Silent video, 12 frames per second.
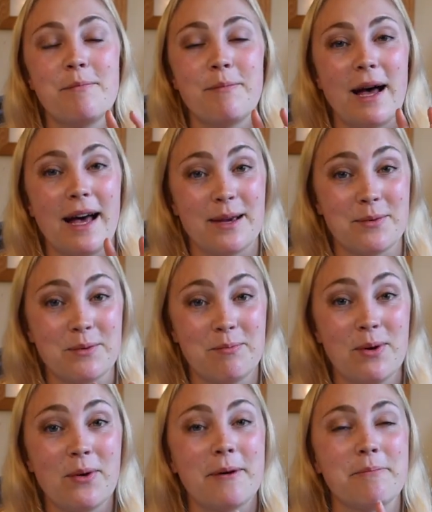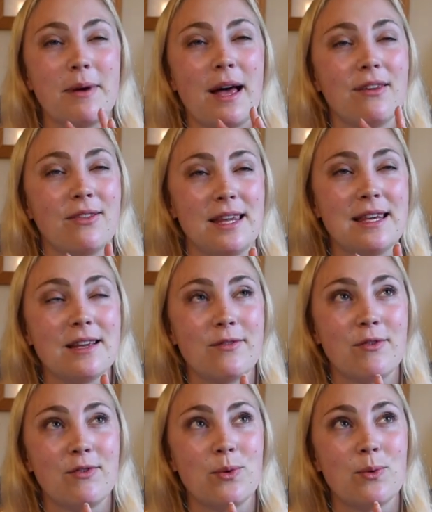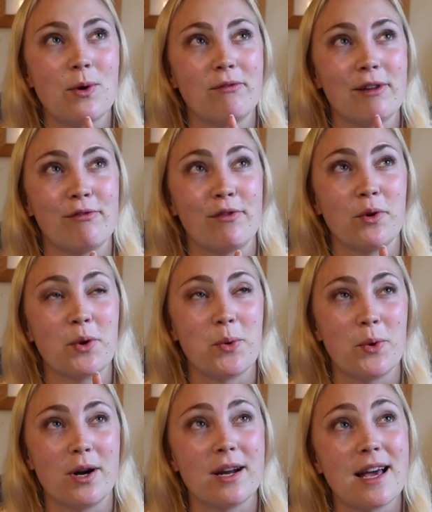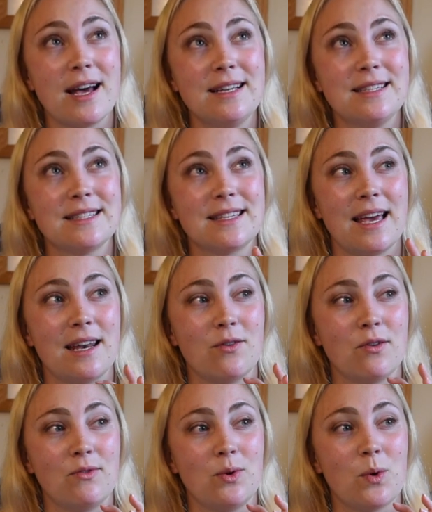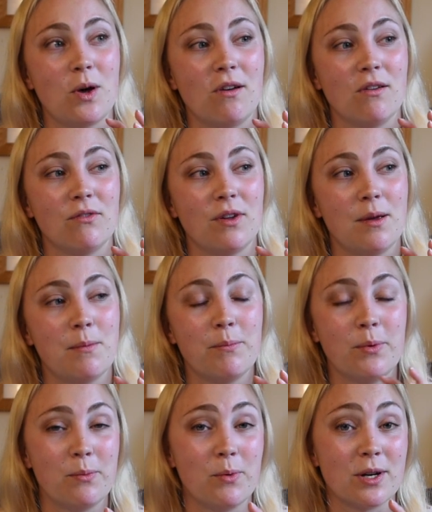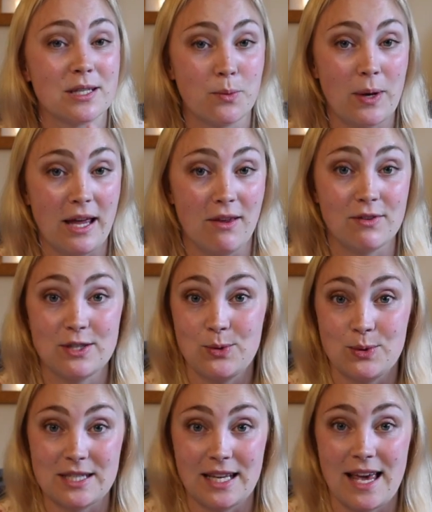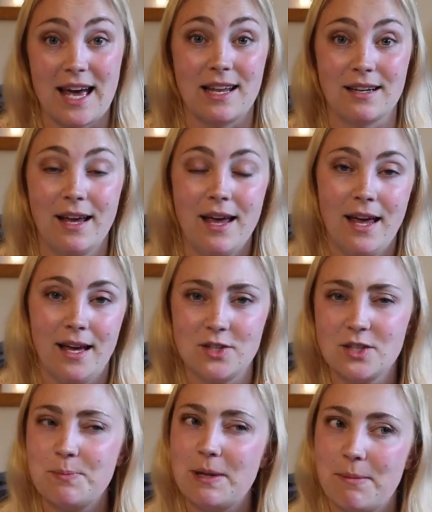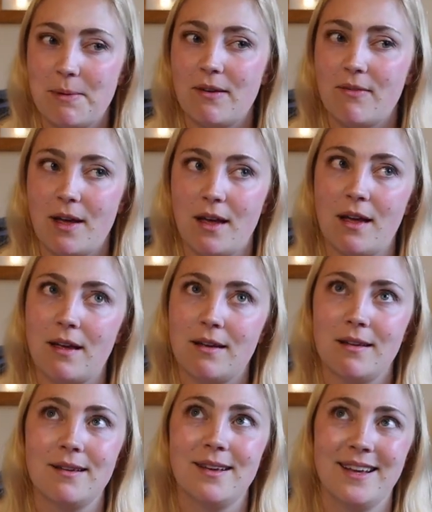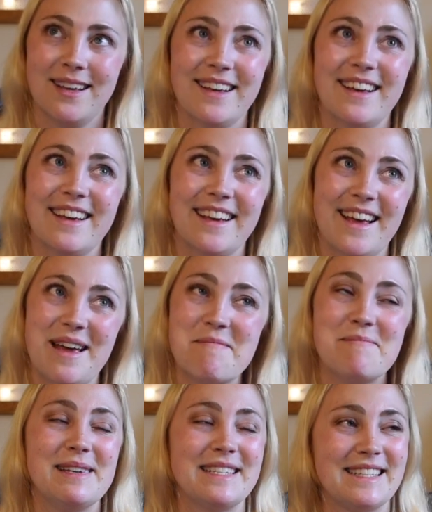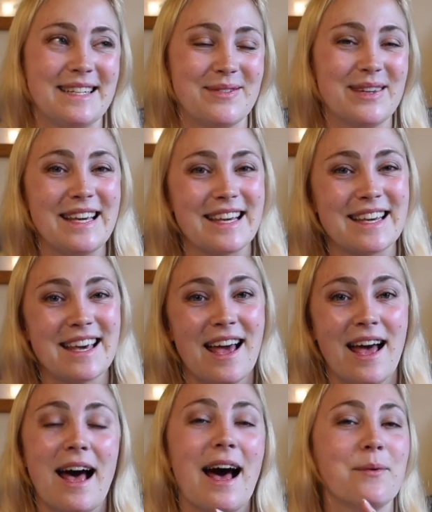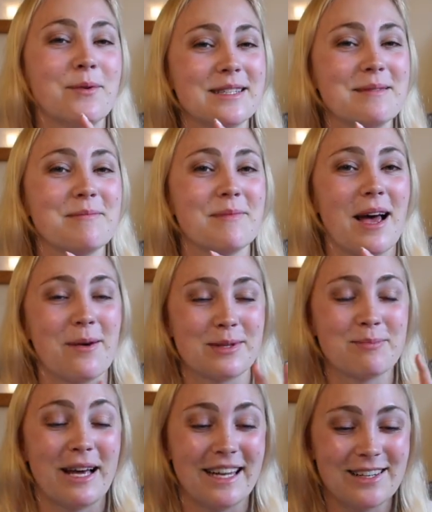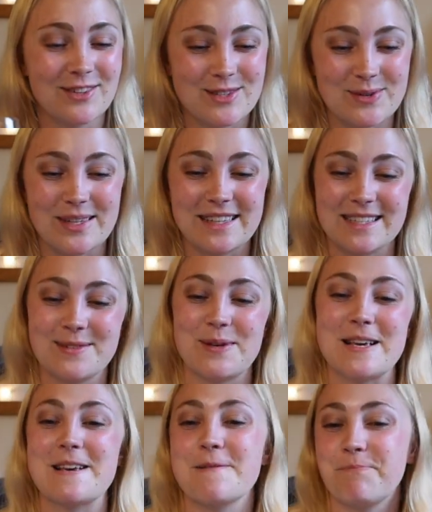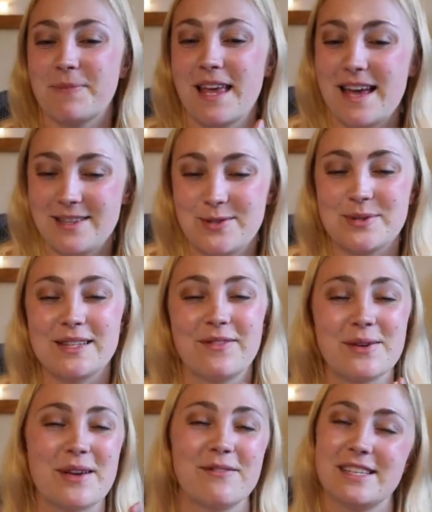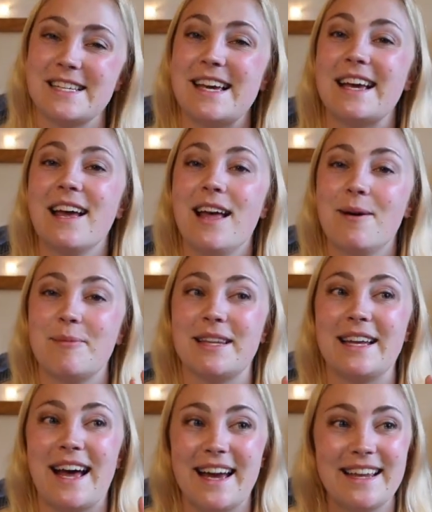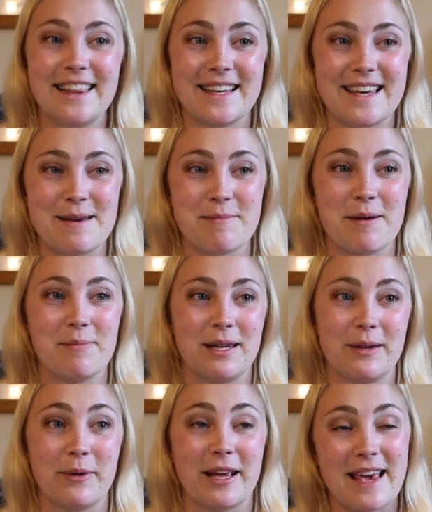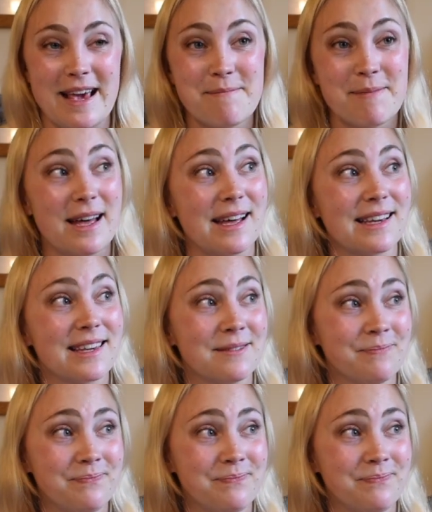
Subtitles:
but I will put up, I think, a review of La Freud Quarter Cask and a review of Bowmore 12 as soon as I can. It's just been a bit of a busy week. I was planning on doing this week and do something every day, but then Islay came up, and then when I came back,